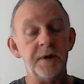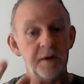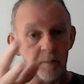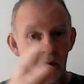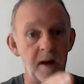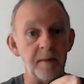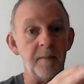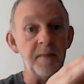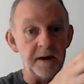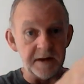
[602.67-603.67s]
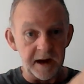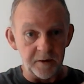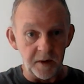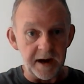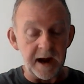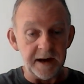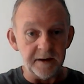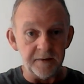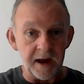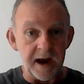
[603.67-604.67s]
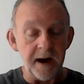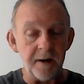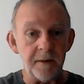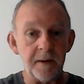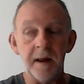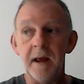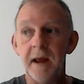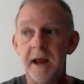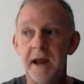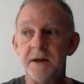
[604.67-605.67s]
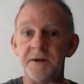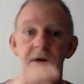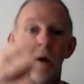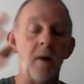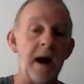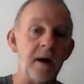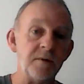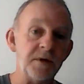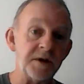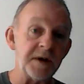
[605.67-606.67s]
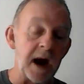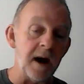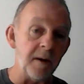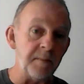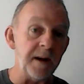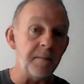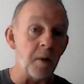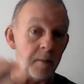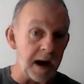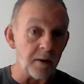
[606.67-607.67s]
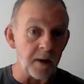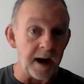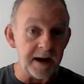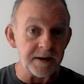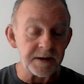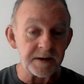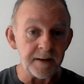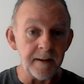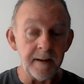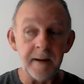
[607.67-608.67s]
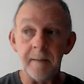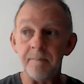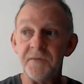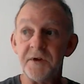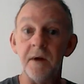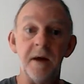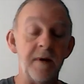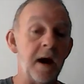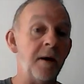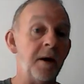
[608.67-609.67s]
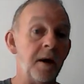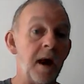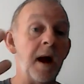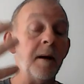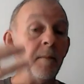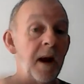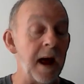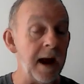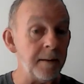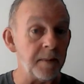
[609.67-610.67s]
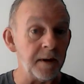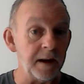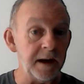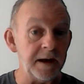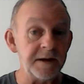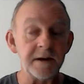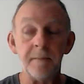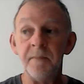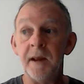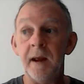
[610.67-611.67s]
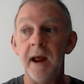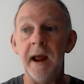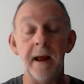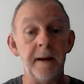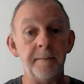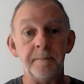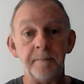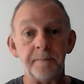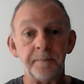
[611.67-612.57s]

to the problem that they created there is go out and just hire people by race. So they've hired a lot of black police and